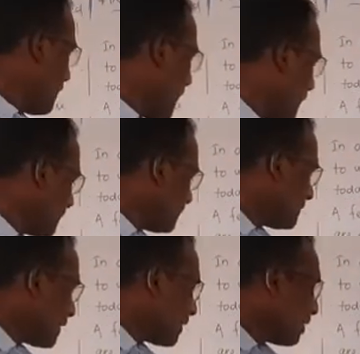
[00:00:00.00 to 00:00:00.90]
And
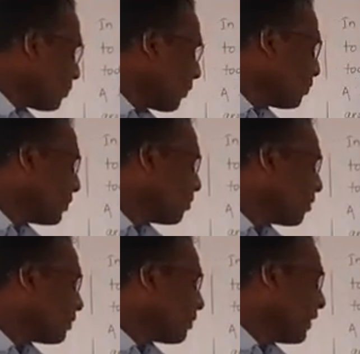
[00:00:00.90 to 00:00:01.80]
recycle the polluted
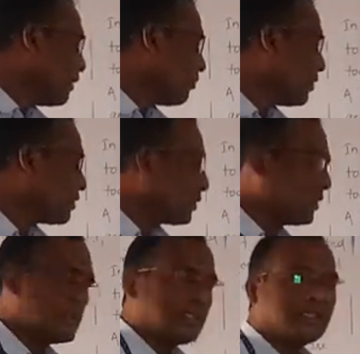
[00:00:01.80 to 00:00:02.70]
water and the waste is
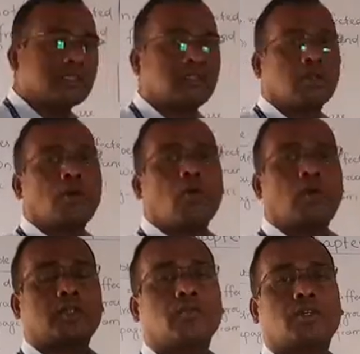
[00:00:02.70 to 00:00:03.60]
irrigation.
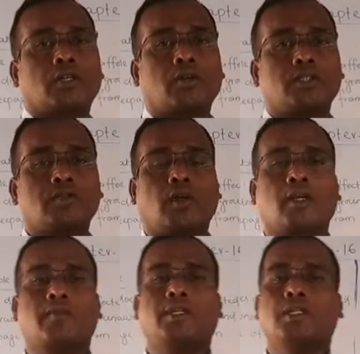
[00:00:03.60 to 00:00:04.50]
Whatever nowadays what
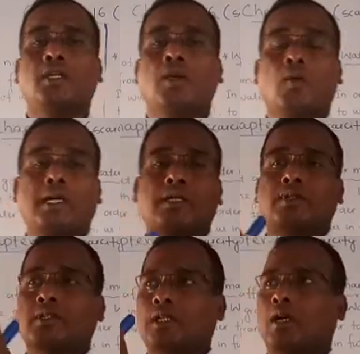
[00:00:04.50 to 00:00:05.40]
happening, whatever
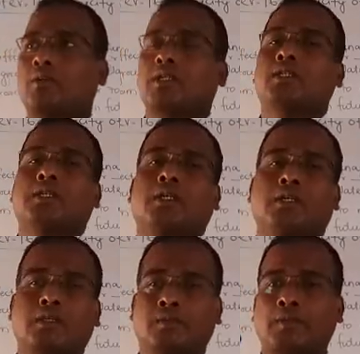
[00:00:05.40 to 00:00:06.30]
that
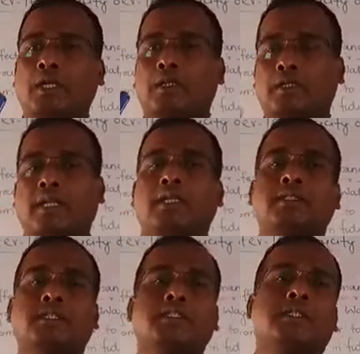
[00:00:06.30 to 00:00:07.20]
our drainage
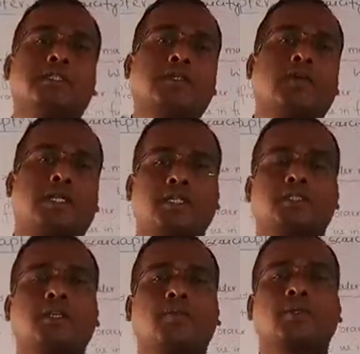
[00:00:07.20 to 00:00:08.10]
inside that water is
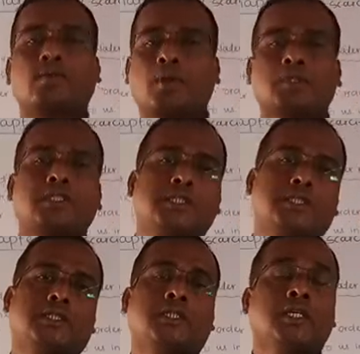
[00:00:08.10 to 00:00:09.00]
coming from the
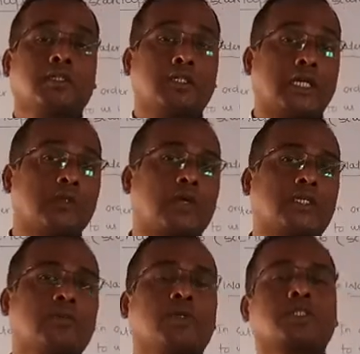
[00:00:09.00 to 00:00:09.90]
cities, that
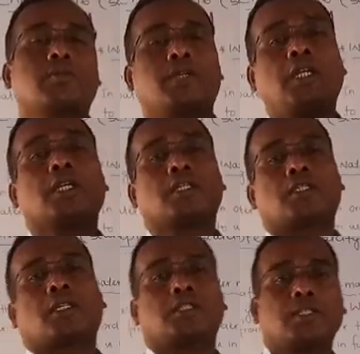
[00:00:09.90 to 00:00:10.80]
water must be
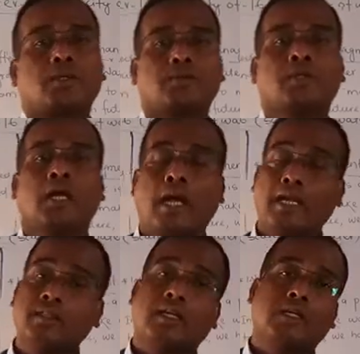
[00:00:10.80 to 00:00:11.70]
conserved.
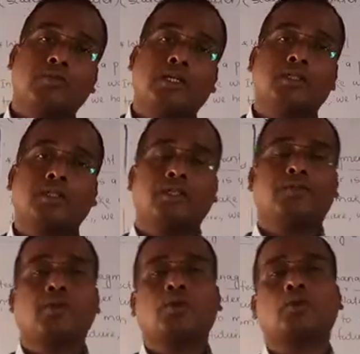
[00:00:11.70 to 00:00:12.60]
And that water, if
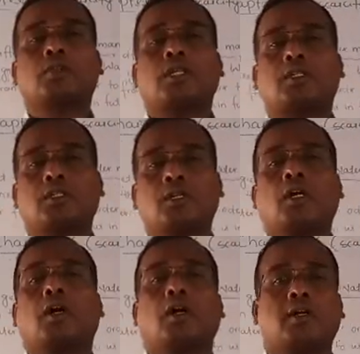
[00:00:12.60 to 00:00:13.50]
you do that
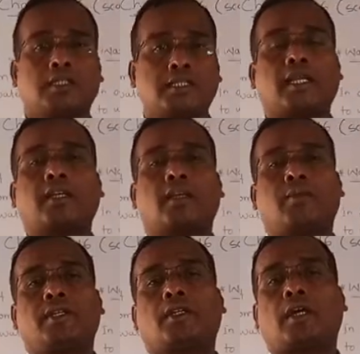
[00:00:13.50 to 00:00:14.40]
recycle
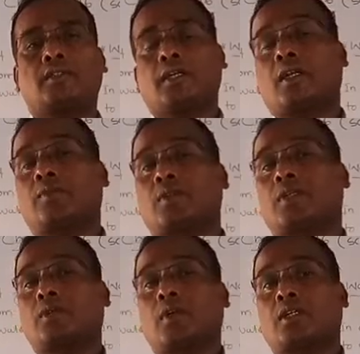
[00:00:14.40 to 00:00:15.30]
bin, and then after
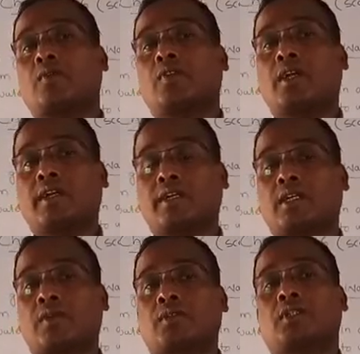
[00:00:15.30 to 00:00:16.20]
that water filtering,
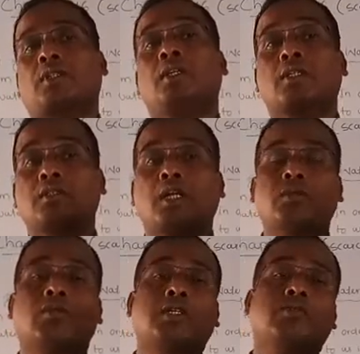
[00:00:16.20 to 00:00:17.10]
after
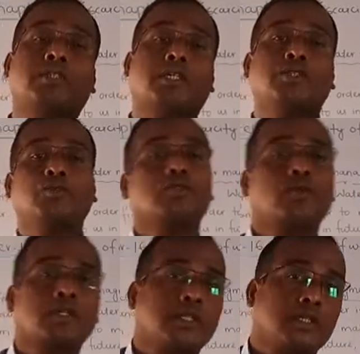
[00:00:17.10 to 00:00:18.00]
that water we can use
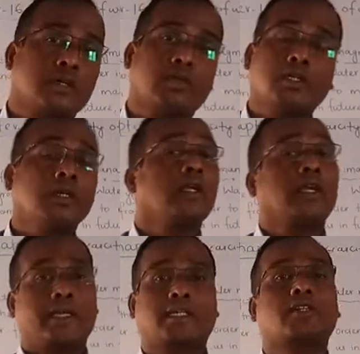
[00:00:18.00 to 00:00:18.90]
for that our
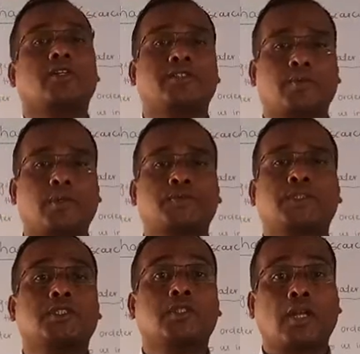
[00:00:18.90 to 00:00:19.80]
agriculture
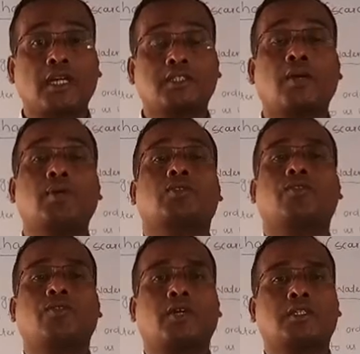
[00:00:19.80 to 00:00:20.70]
purposes. Large amount
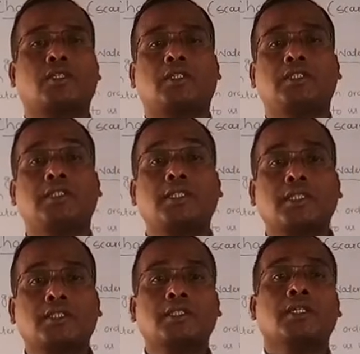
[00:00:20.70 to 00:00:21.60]
of water is
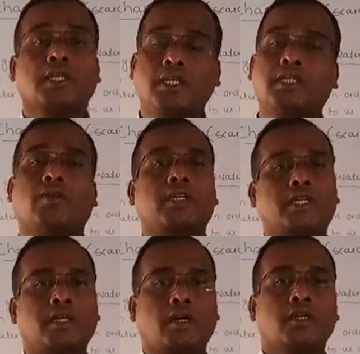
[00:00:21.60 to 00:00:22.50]
needed in our
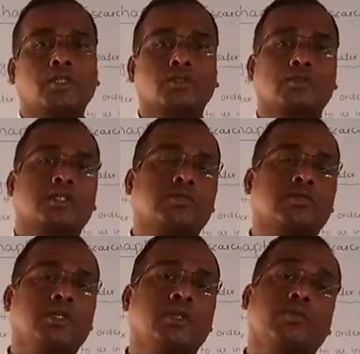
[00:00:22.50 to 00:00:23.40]
India. So that's
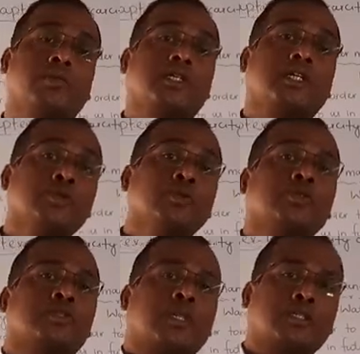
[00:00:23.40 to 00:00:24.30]
why we can
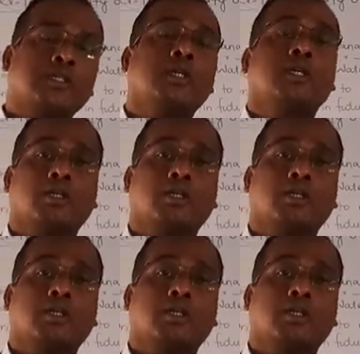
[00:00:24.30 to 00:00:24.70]
use that